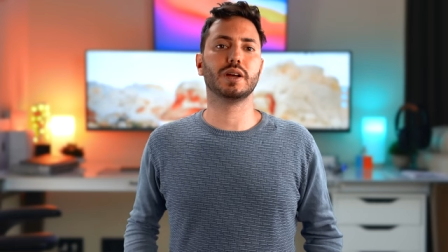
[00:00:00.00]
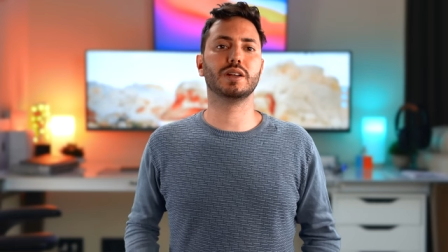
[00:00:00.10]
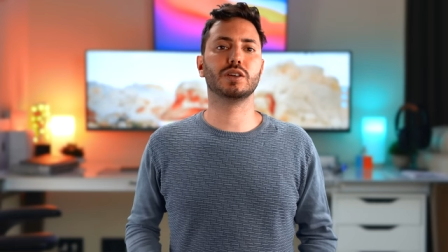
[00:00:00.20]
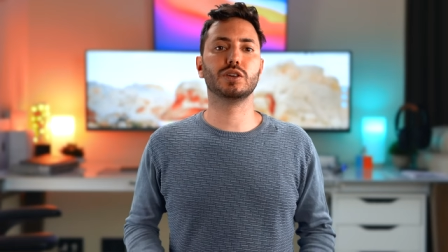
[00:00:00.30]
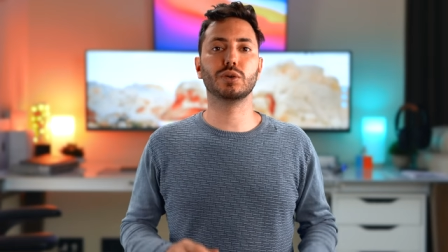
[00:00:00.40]

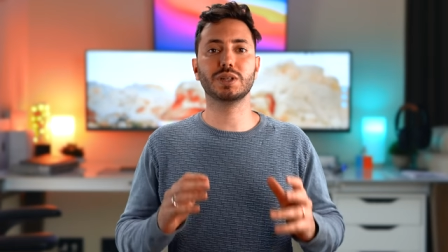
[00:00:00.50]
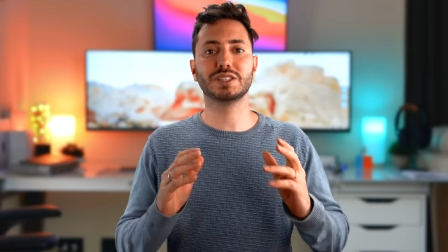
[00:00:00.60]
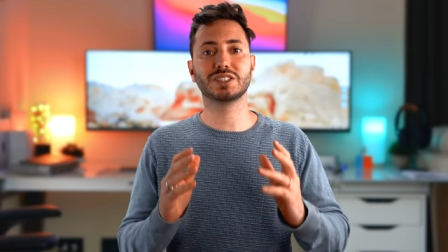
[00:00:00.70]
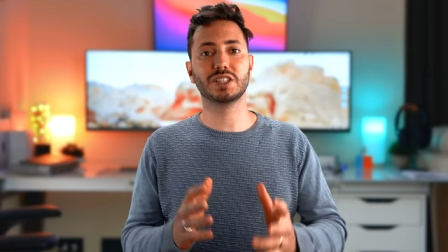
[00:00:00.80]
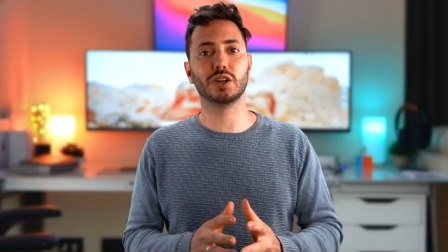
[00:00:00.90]
And you will
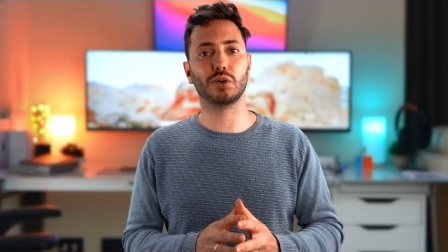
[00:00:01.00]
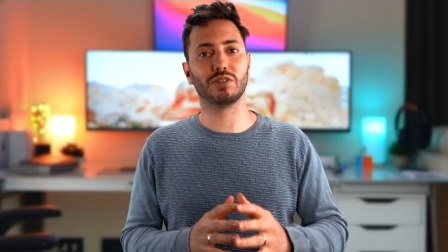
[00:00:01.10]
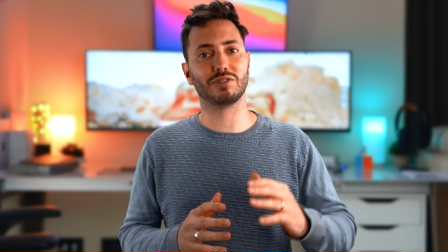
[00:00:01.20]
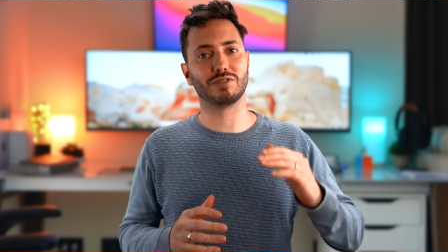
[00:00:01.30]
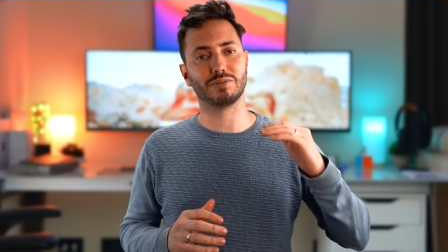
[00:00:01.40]
see
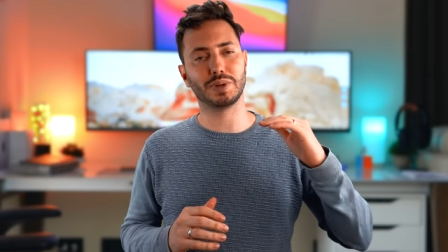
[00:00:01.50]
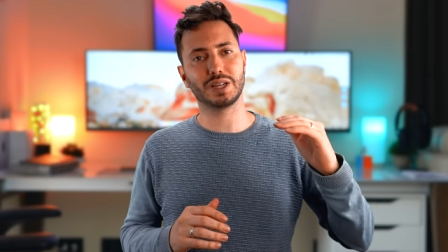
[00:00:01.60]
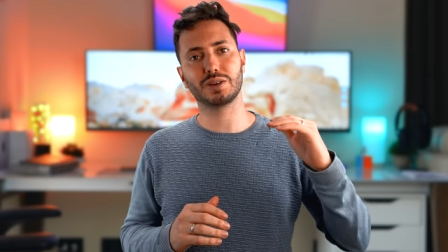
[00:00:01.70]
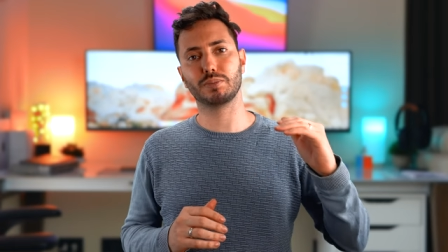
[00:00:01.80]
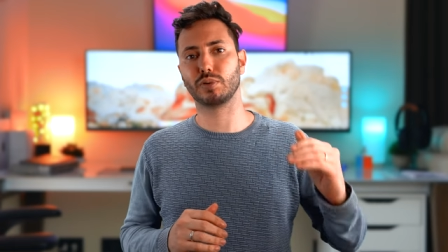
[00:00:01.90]

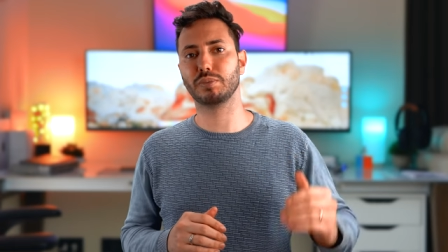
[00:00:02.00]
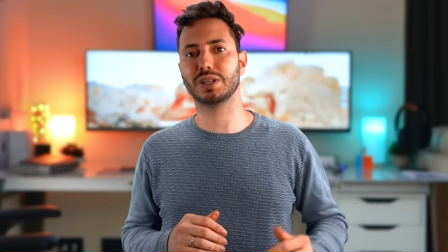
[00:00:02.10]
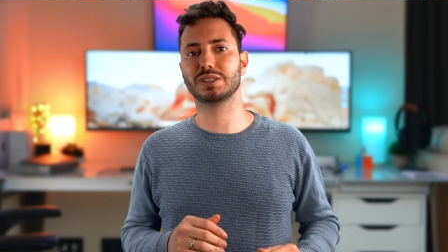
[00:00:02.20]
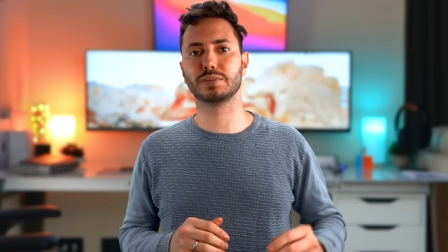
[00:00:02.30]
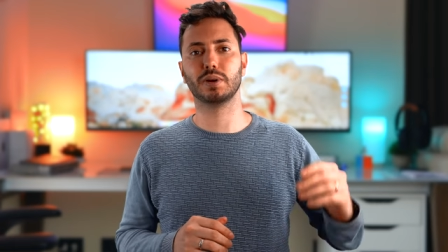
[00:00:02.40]
big
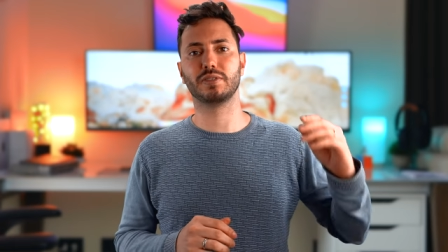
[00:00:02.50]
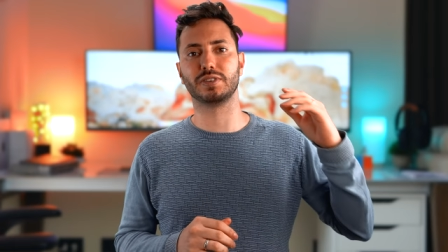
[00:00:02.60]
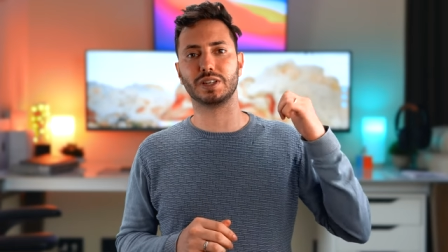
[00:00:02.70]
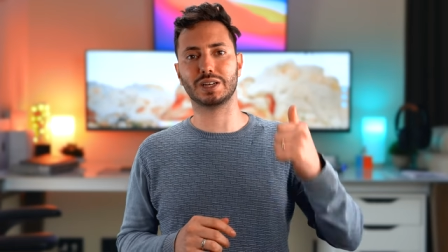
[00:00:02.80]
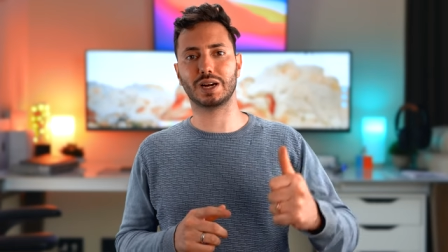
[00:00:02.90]
improvements both in